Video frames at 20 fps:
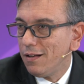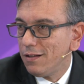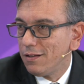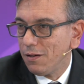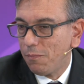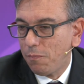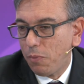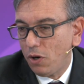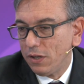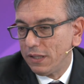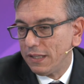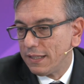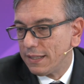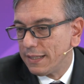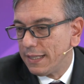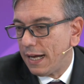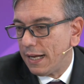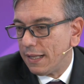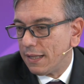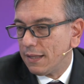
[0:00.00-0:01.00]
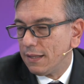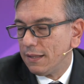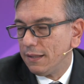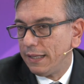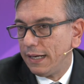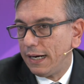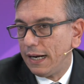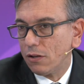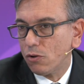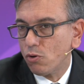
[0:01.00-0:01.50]
The point is that
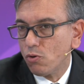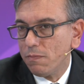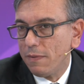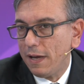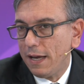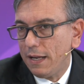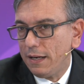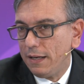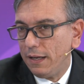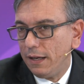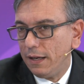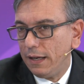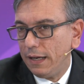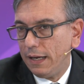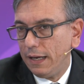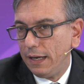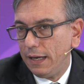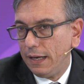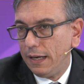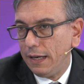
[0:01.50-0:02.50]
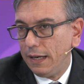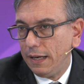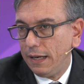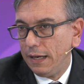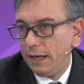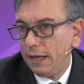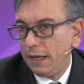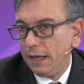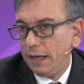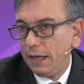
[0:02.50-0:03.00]
there are too many,
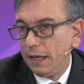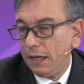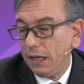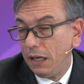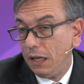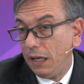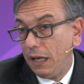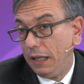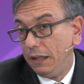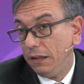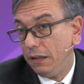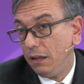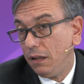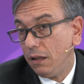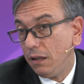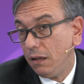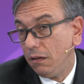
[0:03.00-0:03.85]
and